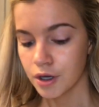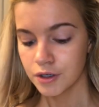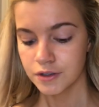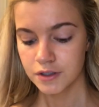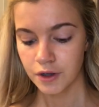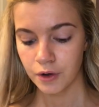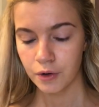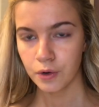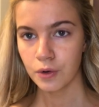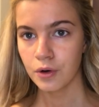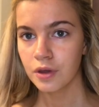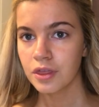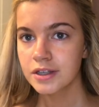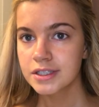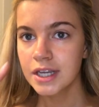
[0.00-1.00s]
So
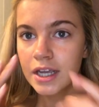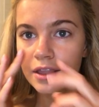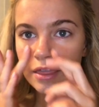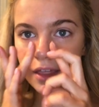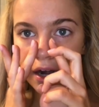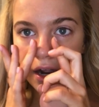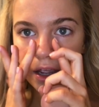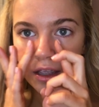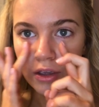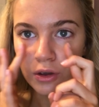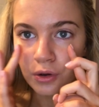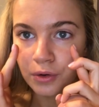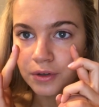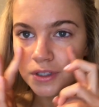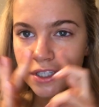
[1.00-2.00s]
the tint that I
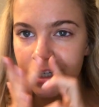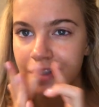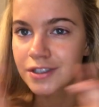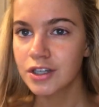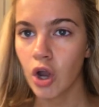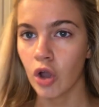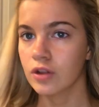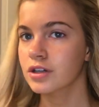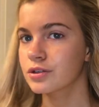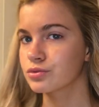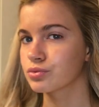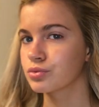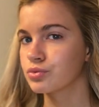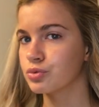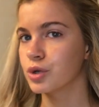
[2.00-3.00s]
use, it's not like
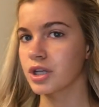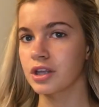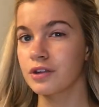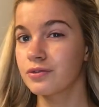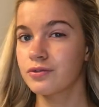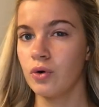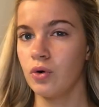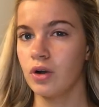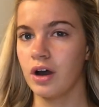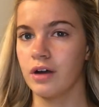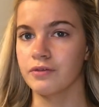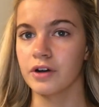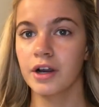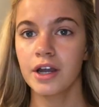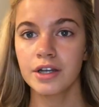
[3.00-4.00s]
really full
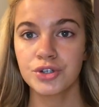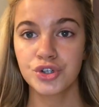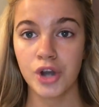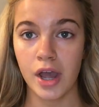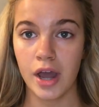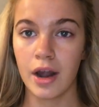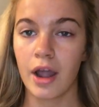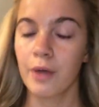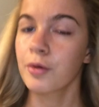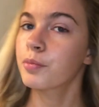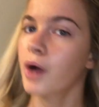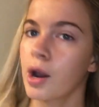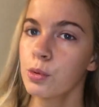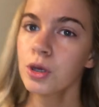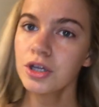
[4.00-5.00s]
coverage, and I would
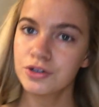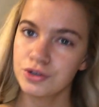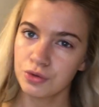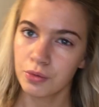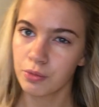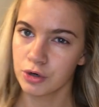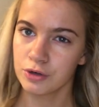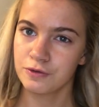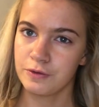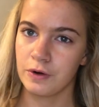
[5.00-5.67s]
probably do a more